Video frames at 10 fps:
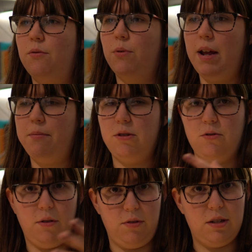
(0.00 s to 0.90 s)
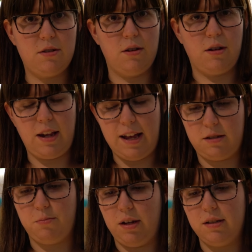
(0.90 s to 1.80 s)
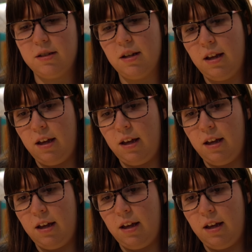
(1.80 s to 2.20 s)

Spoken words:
what happens to all these classmates.